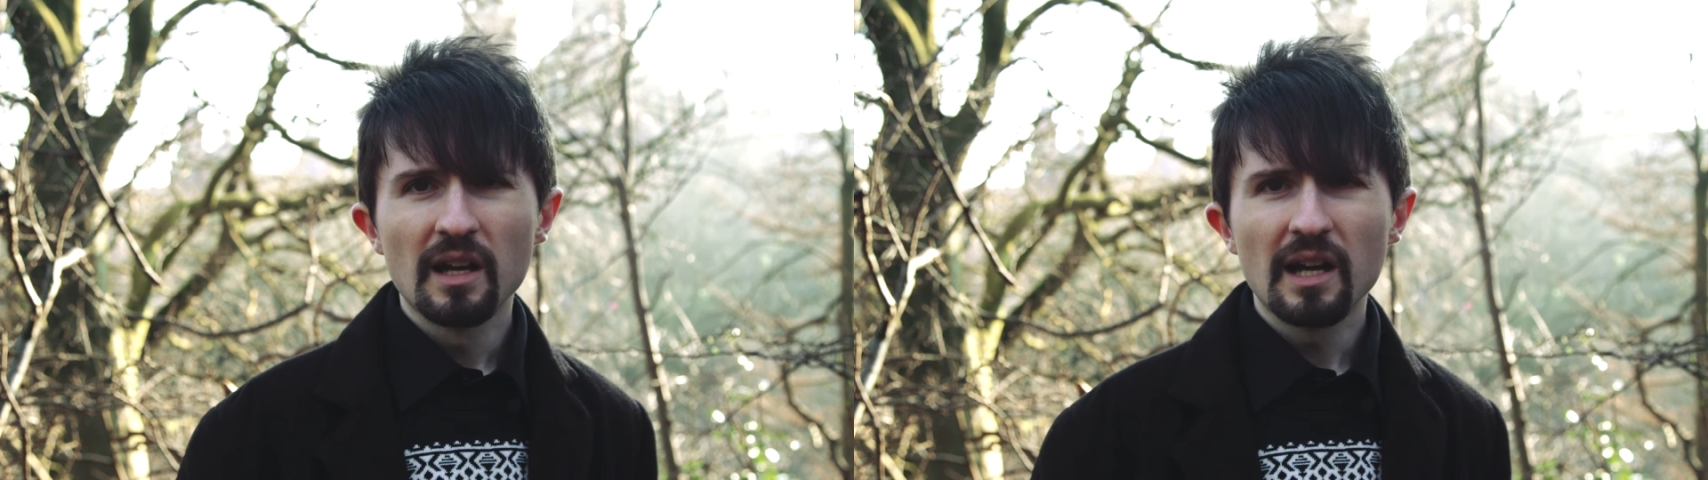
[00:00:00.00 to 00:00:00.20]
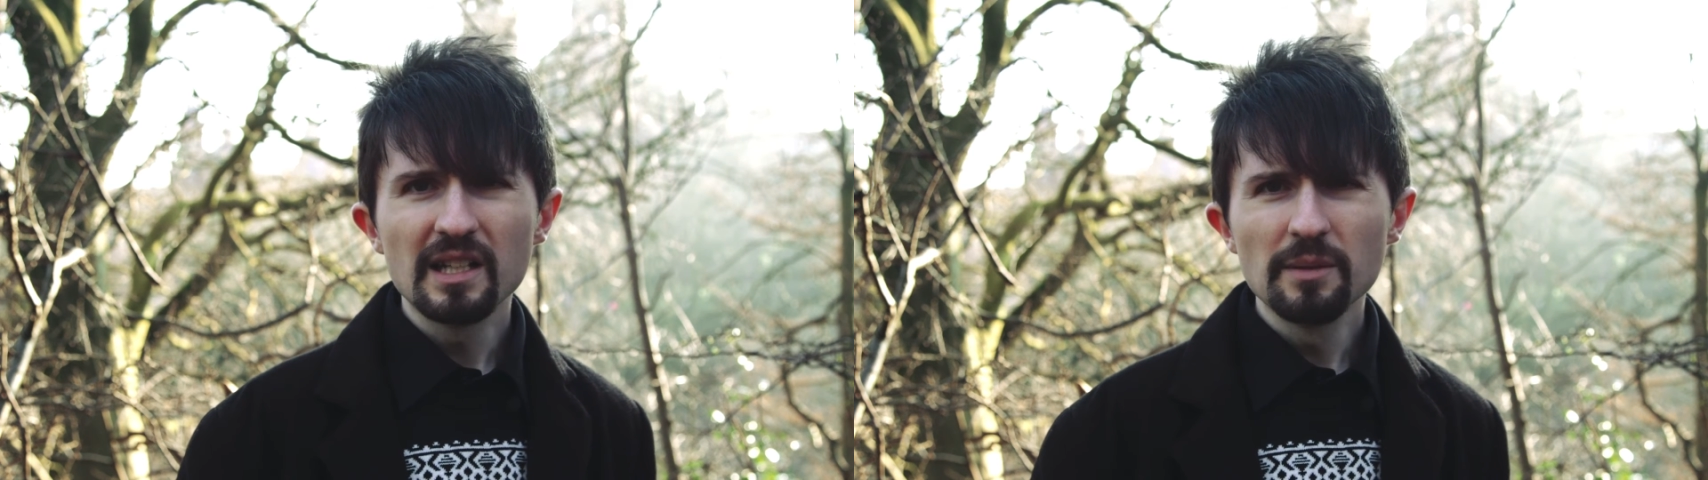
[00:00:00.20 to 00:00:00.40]

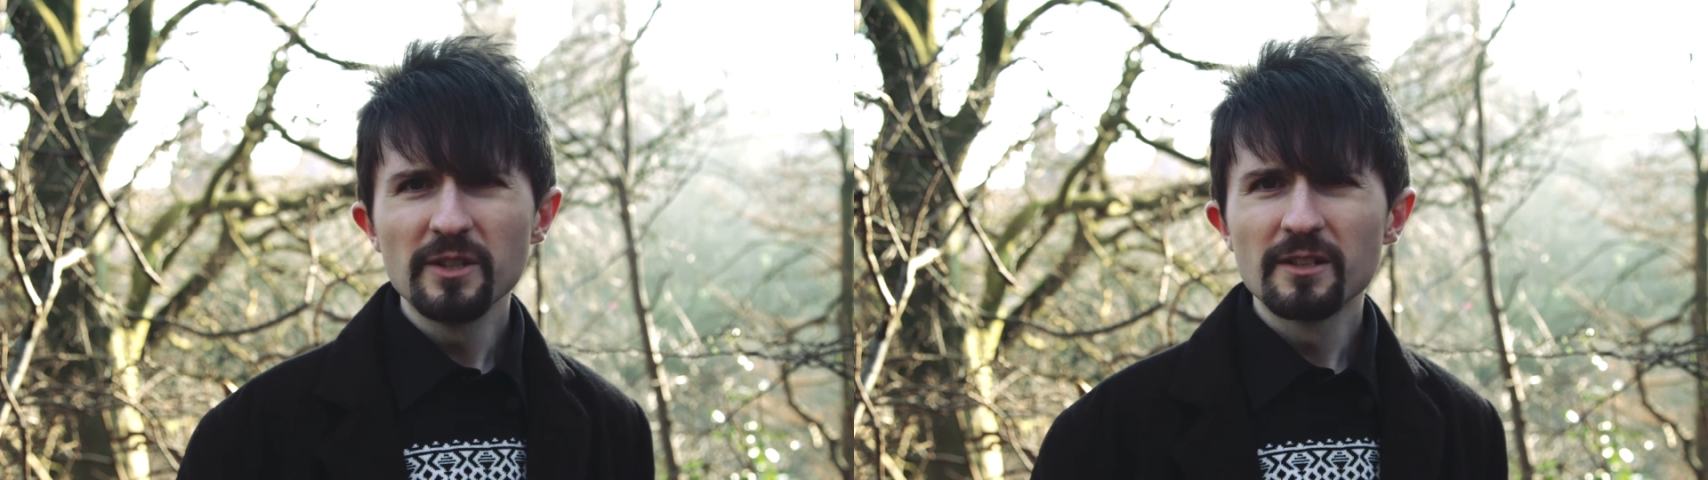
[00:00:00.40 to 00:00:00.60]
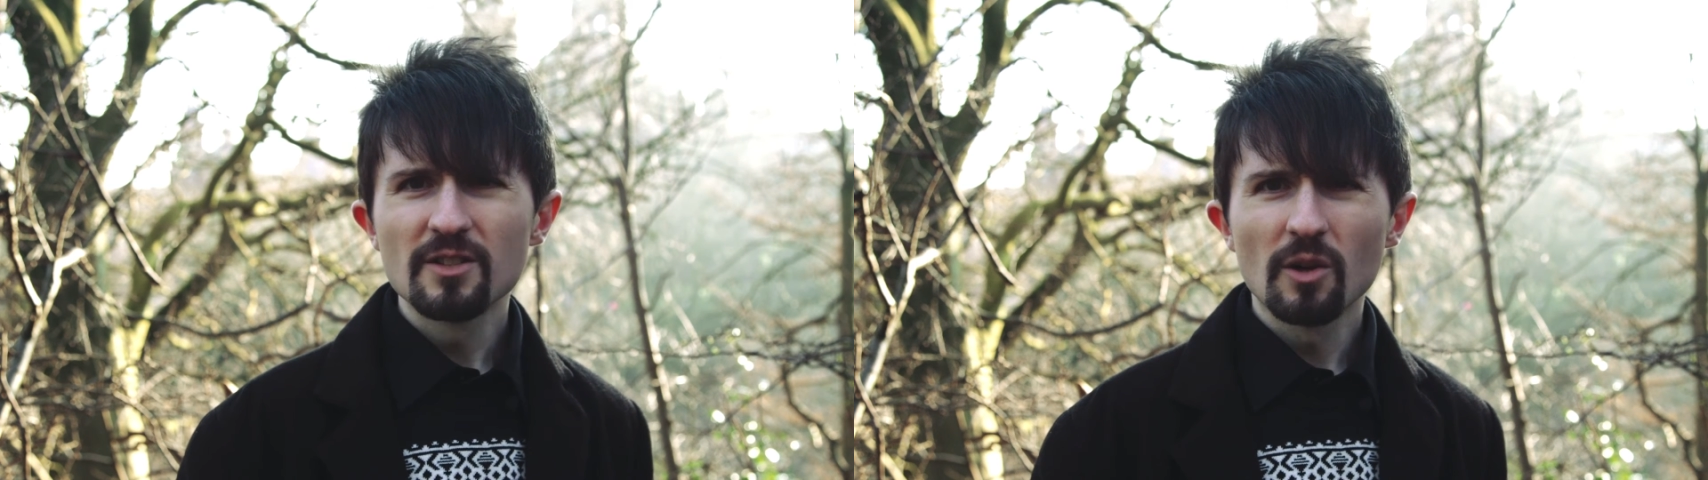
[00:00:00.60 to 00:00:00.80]
Had I
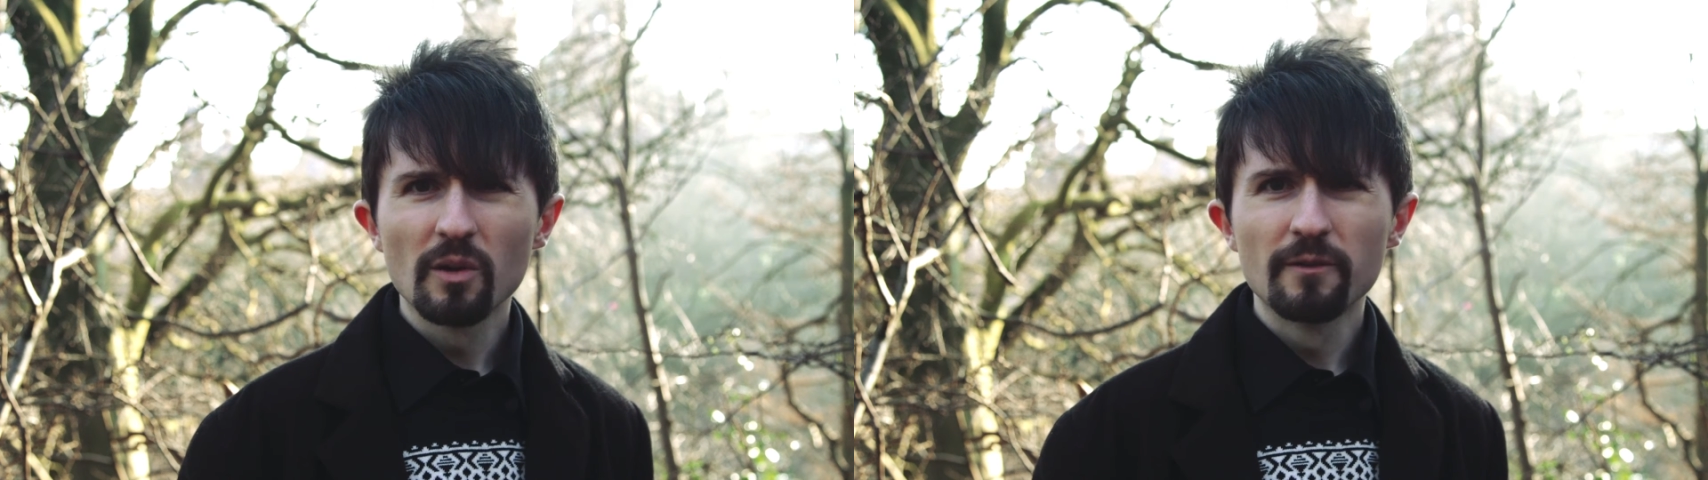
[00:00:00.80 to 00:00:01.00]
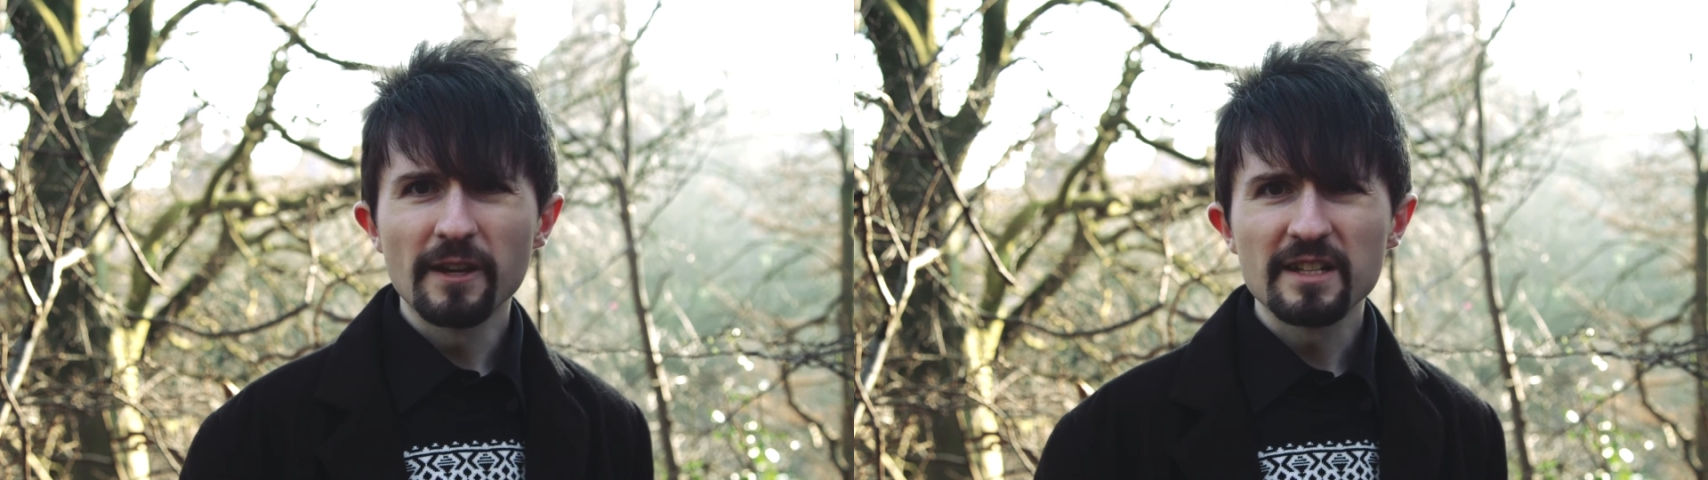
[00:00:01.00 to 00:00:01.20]
been at
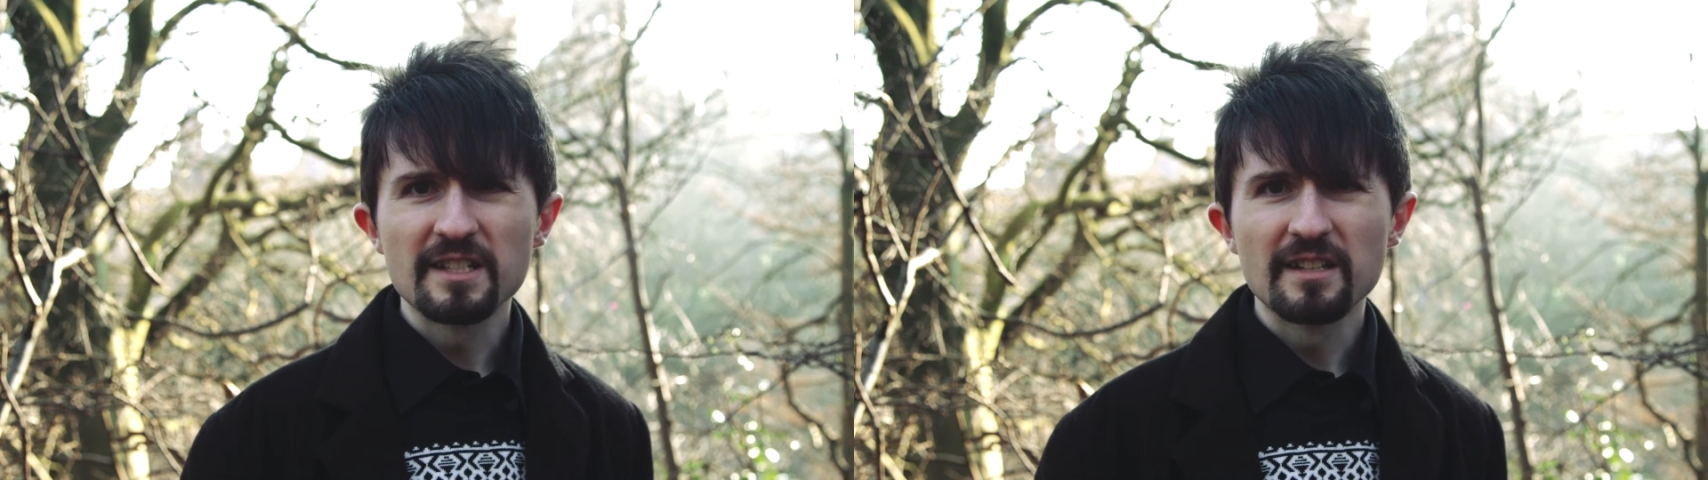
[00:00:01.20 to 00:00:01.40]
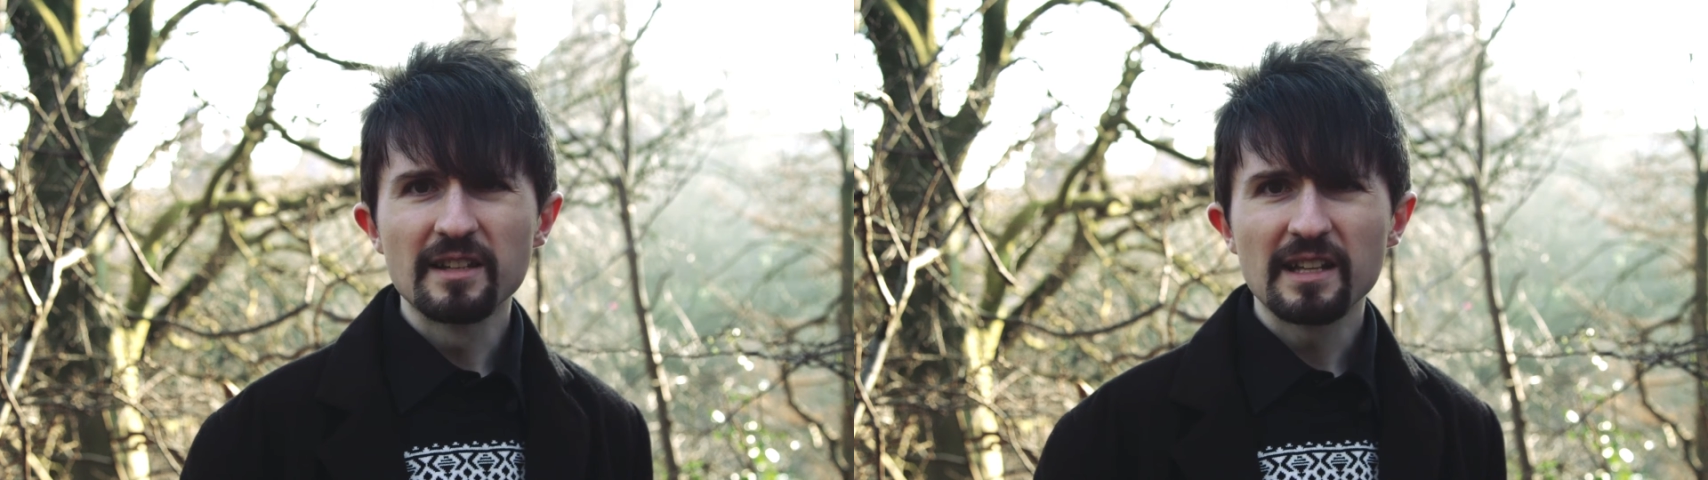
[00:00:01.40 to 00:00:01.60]
all
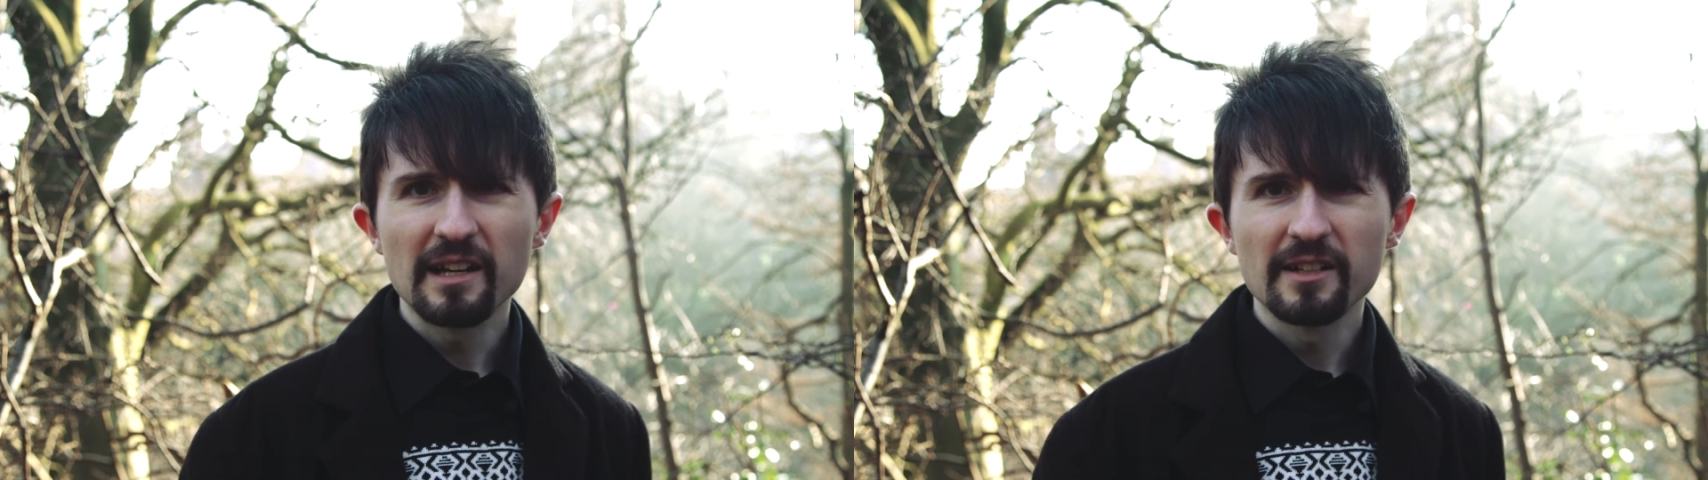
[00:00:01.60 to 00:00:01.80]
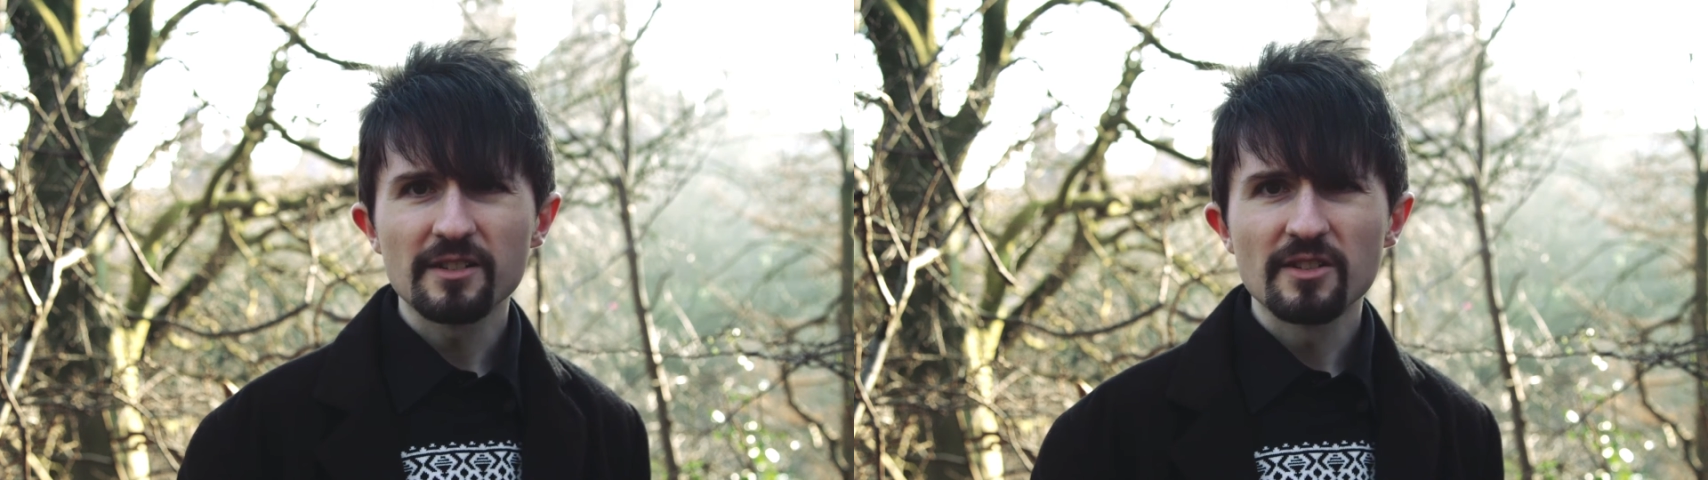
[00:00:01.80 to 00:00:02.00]
invested in the
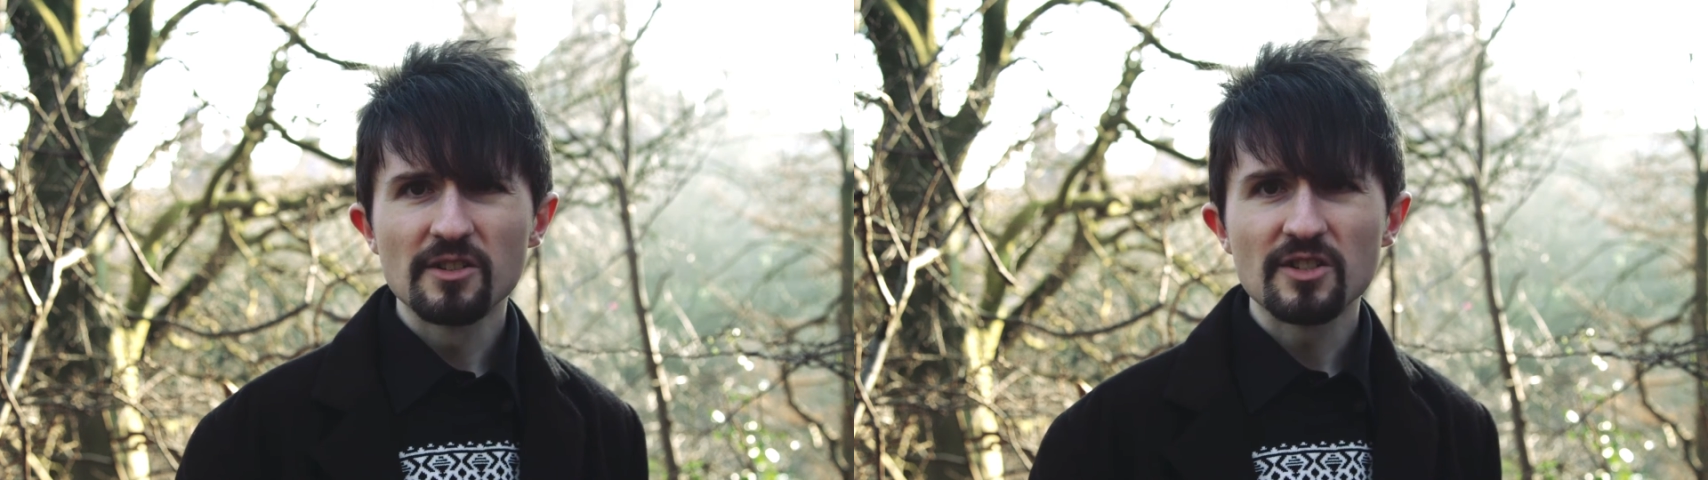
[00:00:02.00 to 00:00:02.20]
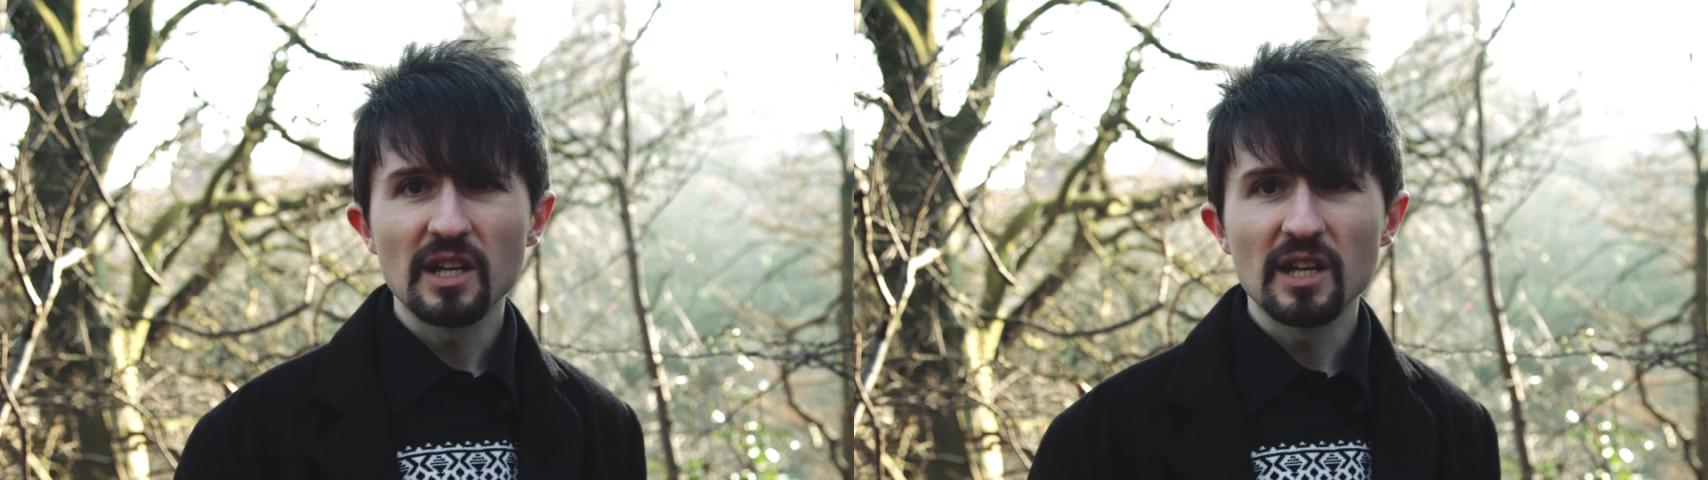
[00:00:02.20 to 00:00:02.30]
characters,